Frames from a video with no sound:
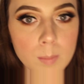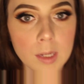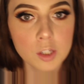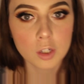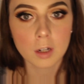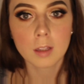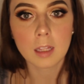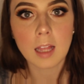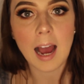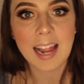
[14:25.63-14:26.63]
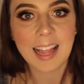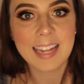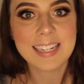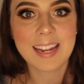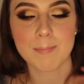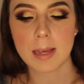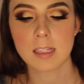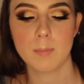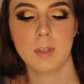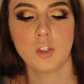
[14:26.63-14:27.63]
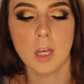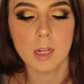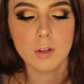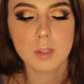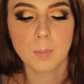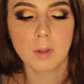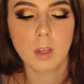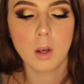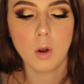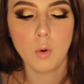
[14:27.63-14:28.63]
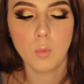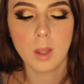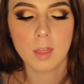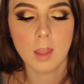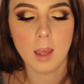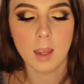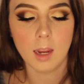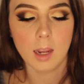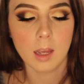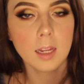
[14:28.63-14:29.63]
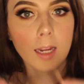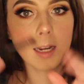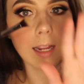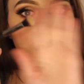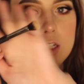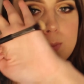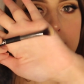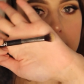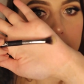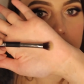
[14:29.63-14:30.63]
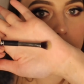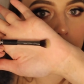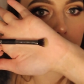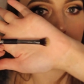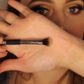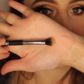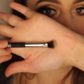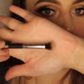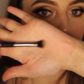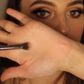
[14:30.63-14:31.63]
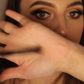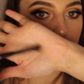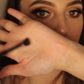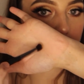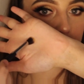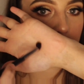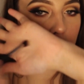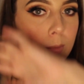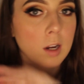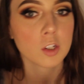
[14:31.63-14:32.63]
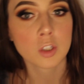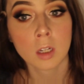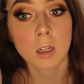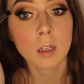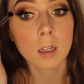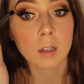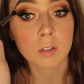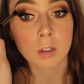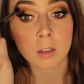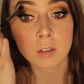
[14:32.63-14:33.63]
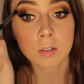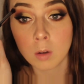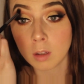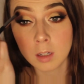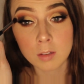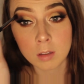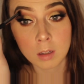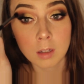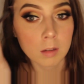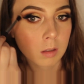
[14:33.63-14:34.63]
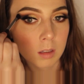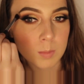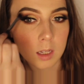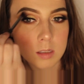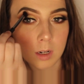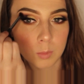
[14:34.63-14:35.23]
make sure that the highlight didn't mess up the shadows, I'm going to go with a clean IT Cosmetics all over shadow brush and just go into the crease.